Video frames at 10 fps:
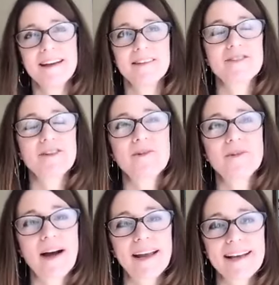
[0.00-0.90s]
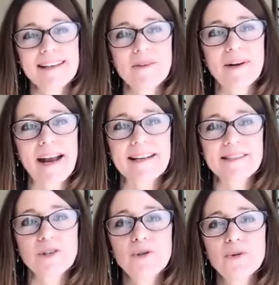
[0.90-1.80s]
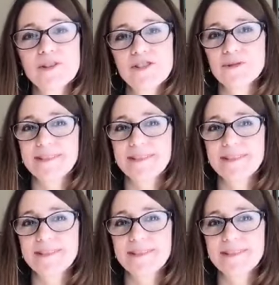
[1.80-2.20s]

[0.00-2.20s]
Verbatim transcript: So I guess I would ask, who would you